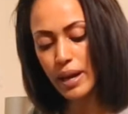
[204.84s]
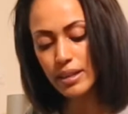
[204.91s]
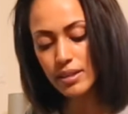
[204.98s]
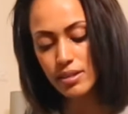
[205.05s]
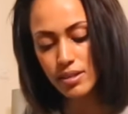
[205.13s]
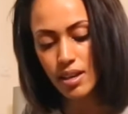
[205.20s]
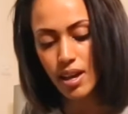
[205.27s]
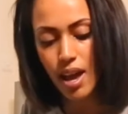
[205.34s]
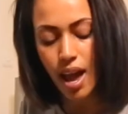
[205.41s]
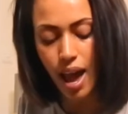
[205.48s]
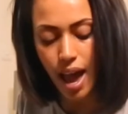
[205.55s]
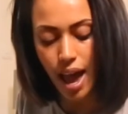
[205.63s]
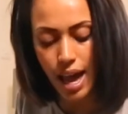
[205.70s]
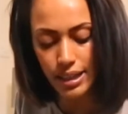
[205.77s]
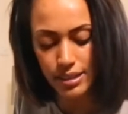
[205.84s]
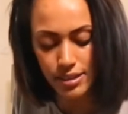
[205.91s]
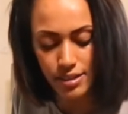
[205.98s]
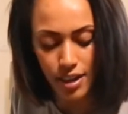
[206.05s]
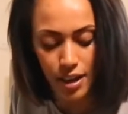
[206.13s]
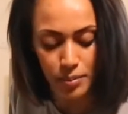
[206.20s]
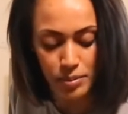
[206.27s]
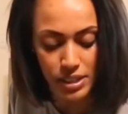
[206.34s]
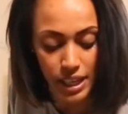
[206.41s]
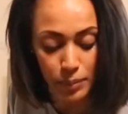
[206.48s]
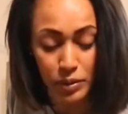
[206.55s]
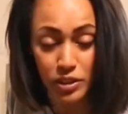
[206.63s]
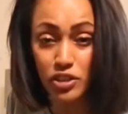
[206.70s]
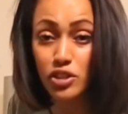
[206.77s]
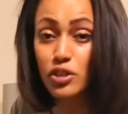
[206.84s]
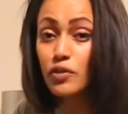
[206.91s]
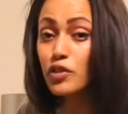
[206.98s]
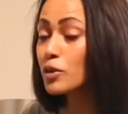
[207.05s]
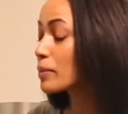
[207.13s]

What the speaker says: beds and take pictures of